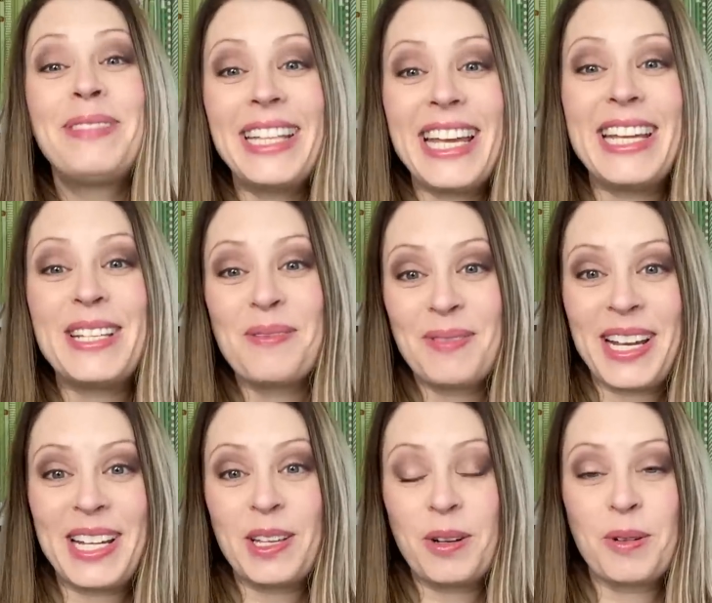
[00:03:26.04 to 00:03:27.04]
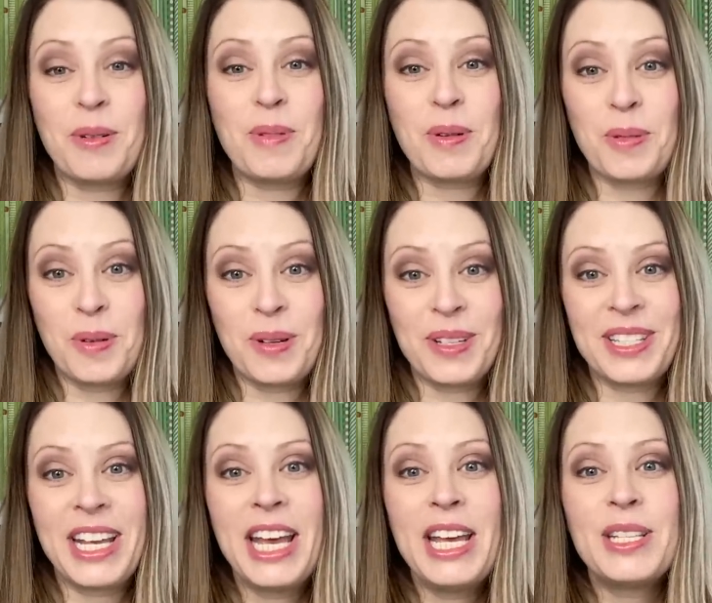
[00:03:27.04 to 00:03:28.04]
Please read the group
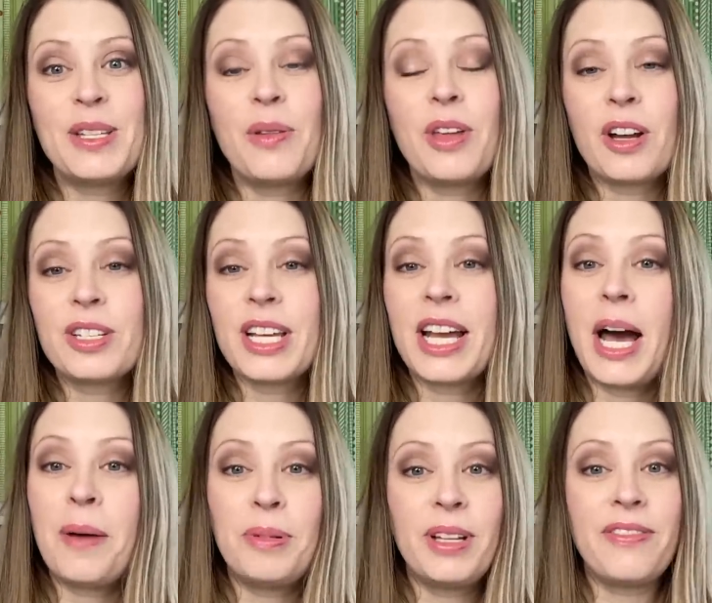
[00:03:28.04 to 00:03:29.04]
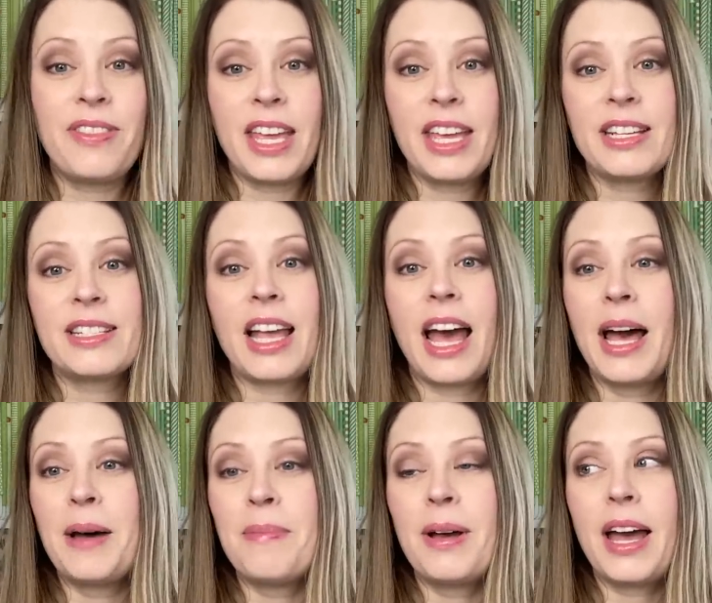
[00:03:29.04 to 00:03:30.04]
rules. So there's a couple of things.
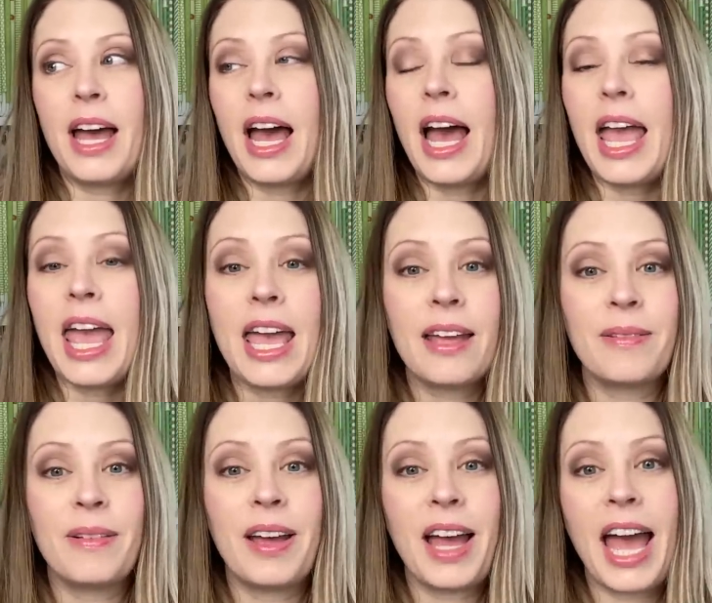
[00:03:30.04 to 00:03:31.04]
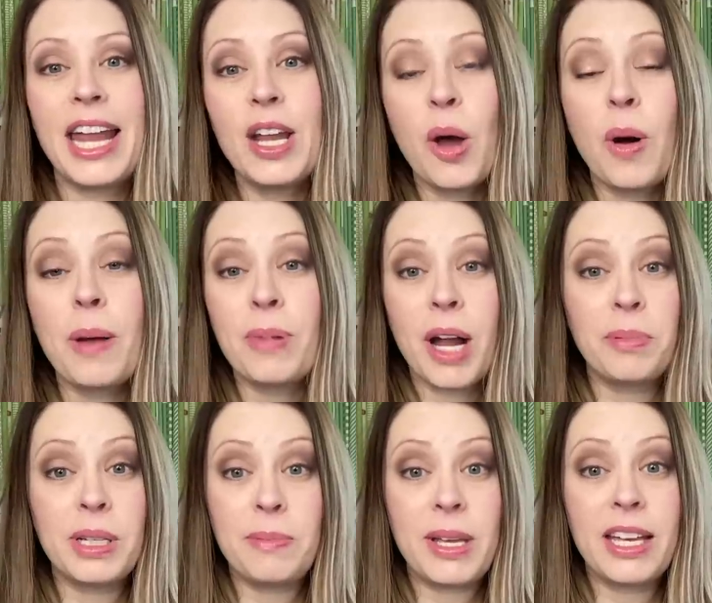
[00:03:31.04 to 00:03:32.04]
Um, I, I know I'm
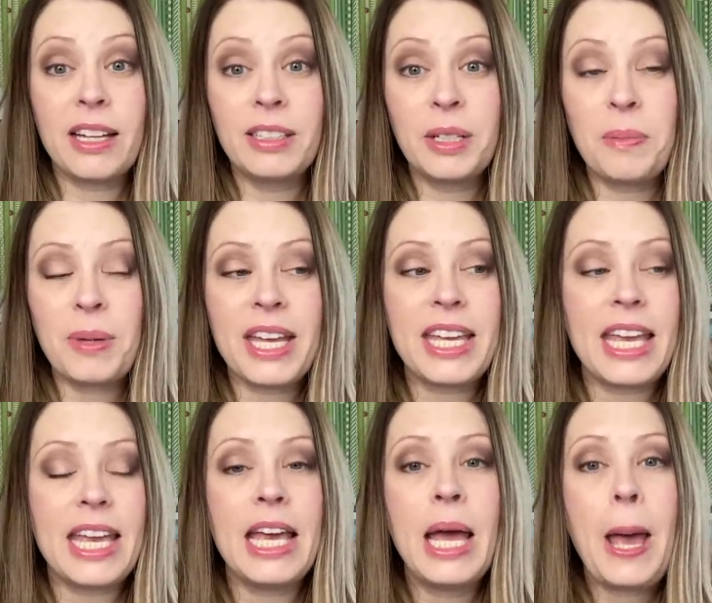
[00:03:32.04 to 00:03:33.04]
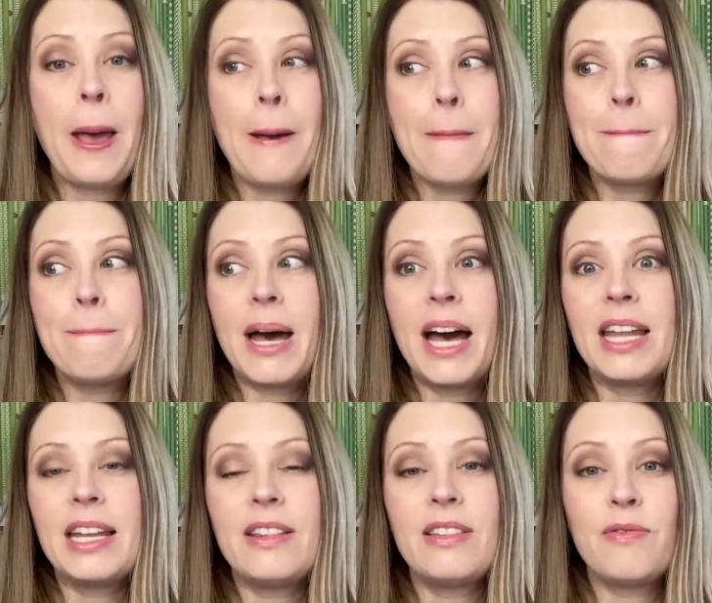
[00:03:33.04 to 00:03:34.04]
probably being a little picky,
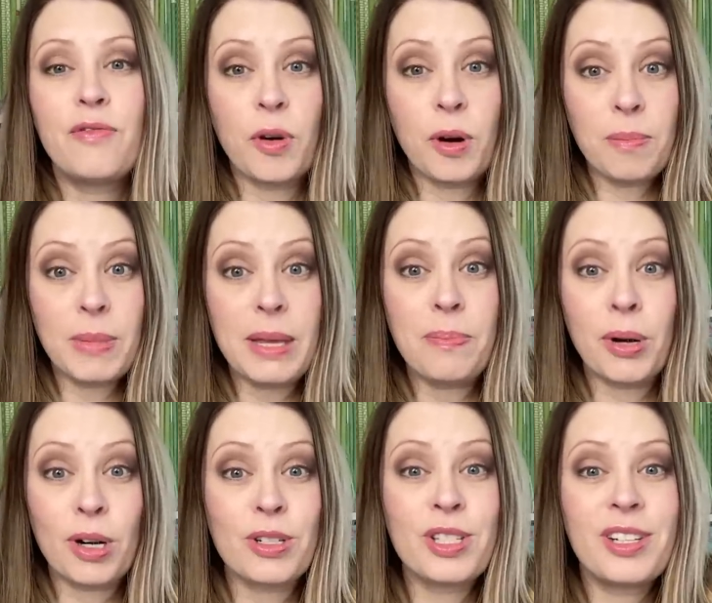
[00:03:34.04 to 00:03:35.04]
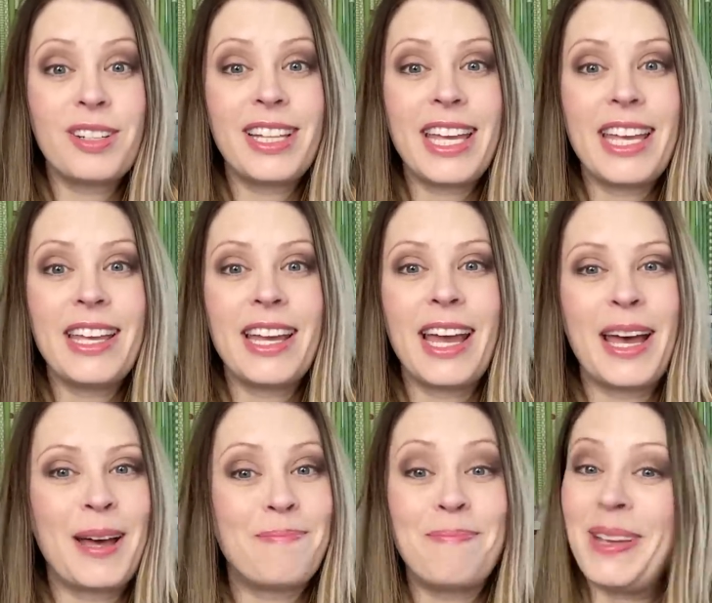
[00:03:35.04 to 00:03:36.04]
but for me personally,
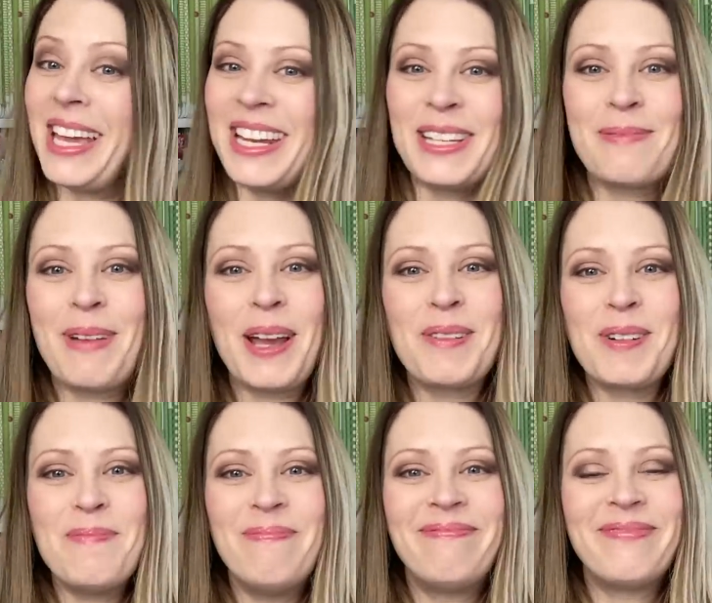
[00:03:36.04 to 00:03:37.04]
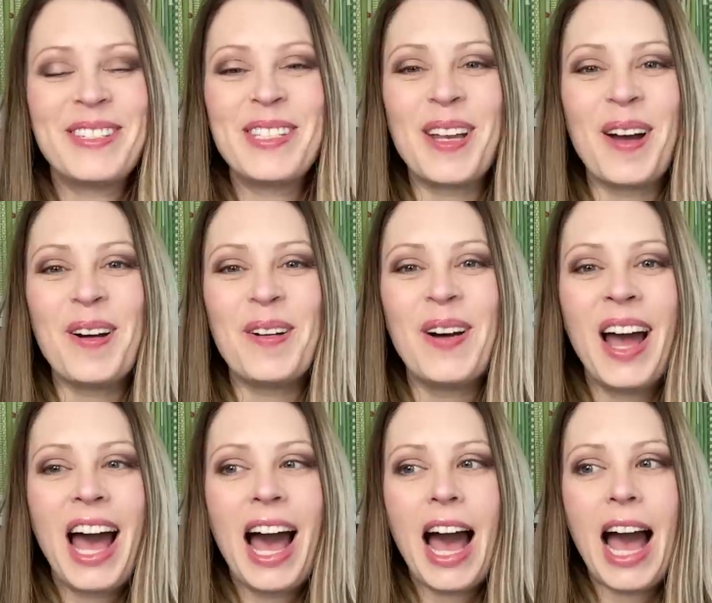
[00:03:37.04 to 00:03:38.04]
um, it is my group. So
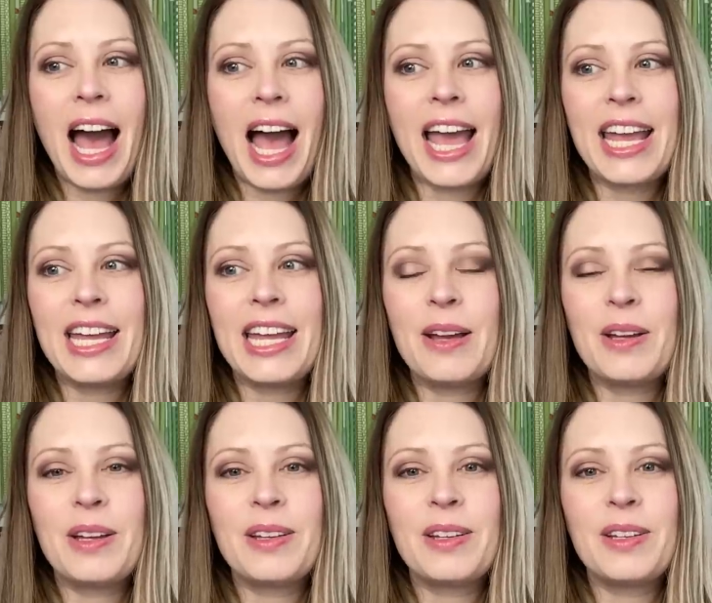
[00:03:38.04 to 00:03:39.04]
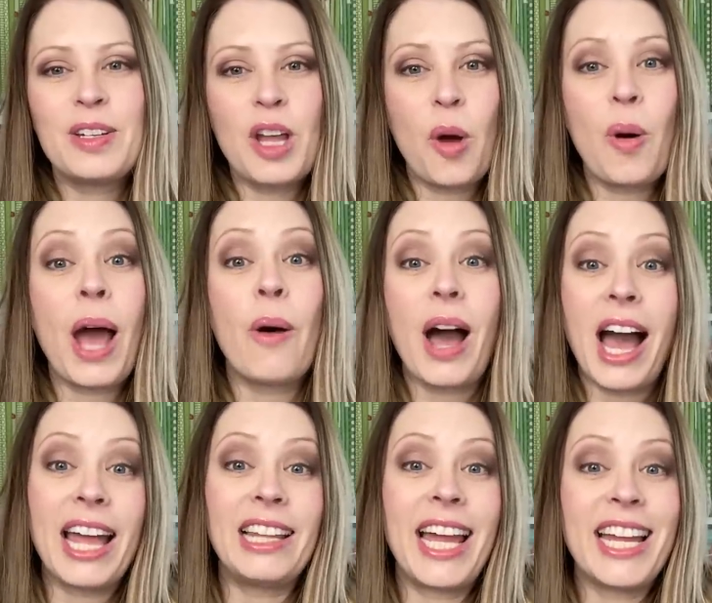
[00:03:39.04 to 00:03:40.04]
I know how
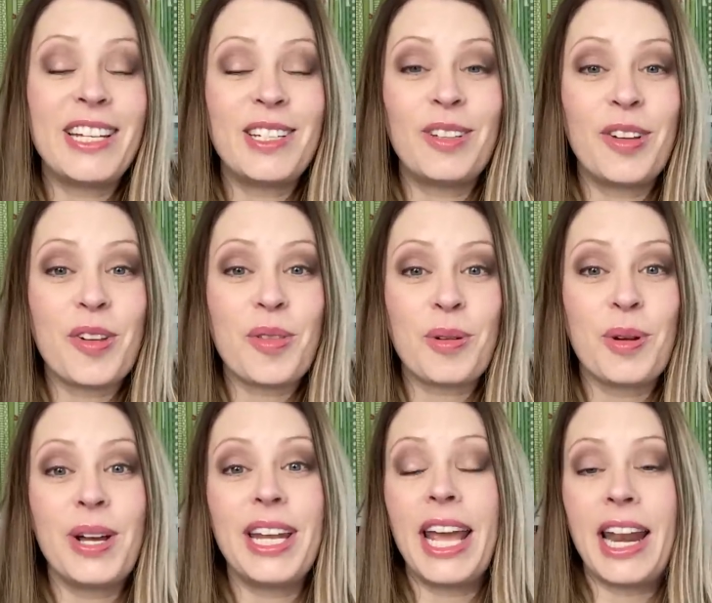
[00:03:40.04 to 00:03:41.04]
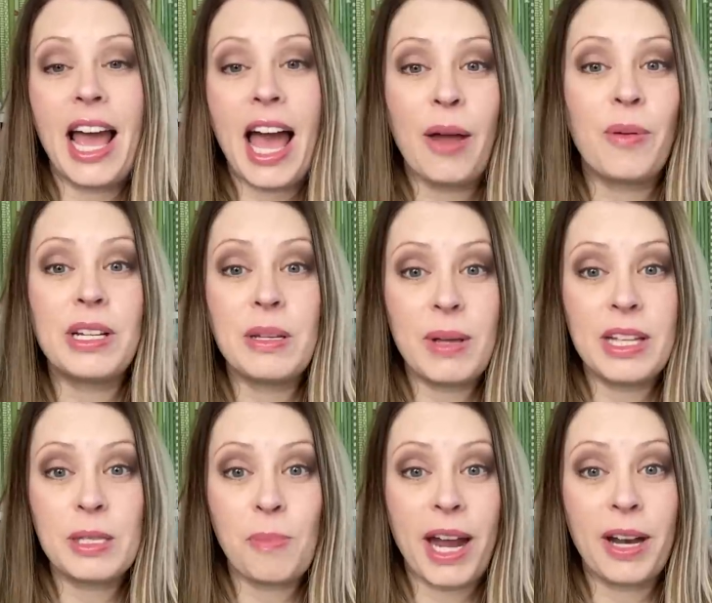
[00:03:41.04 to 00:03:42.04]
I like to look through it and I want to be
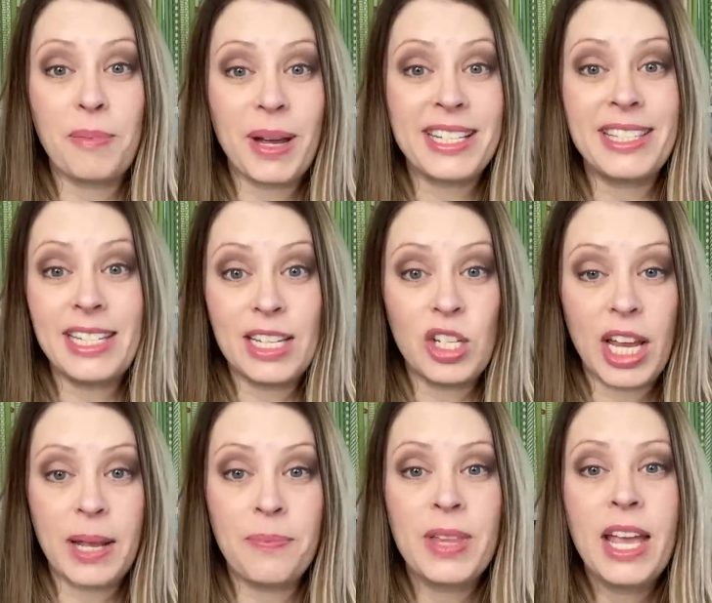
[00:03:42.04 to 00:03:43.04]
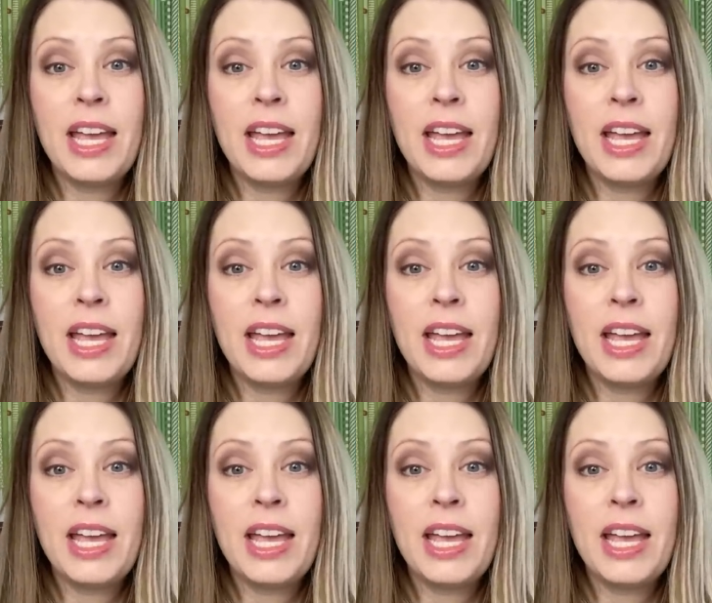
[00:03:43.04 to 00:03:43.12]
inspired by stitching.